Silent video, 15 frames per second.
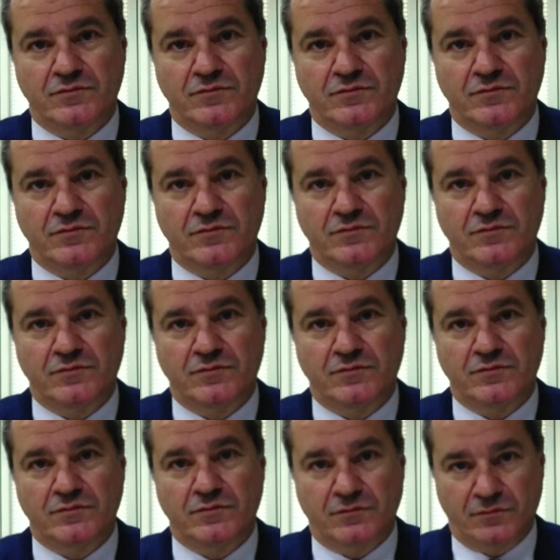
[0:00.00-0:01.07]

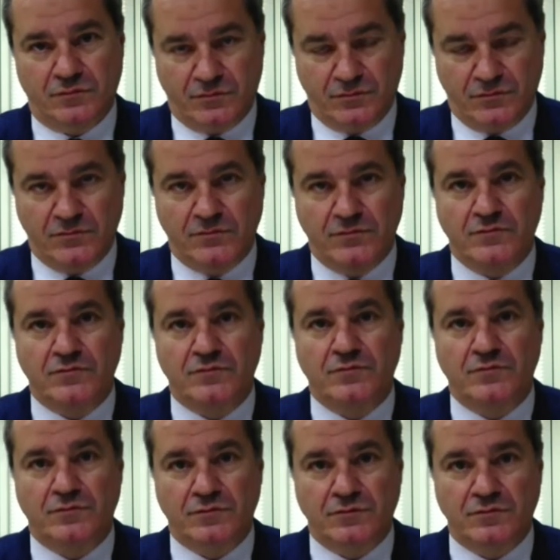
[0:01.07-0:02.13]

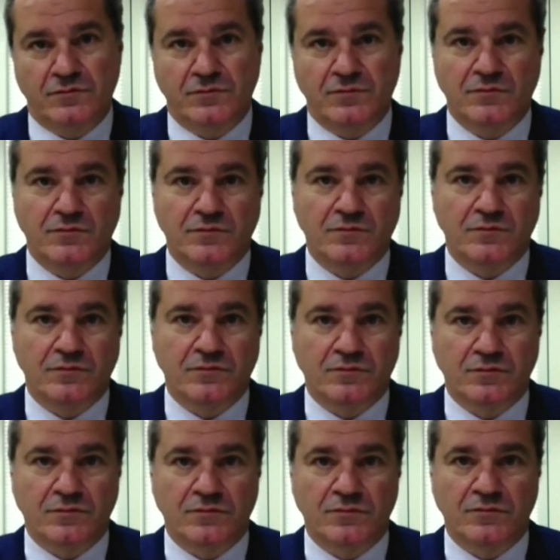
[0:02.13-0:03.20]

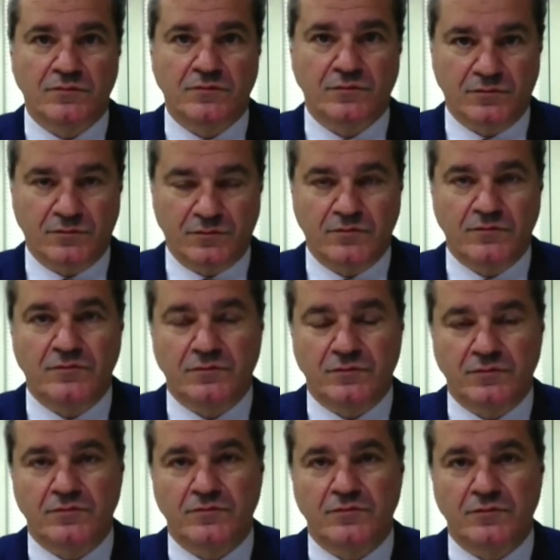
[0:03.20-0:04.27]

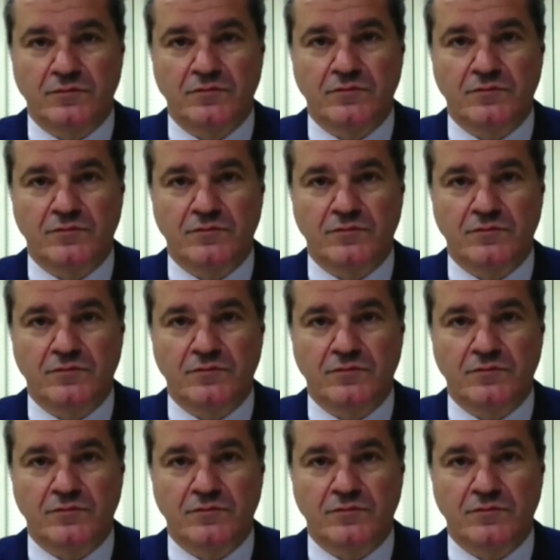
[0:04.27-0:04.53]
(silent)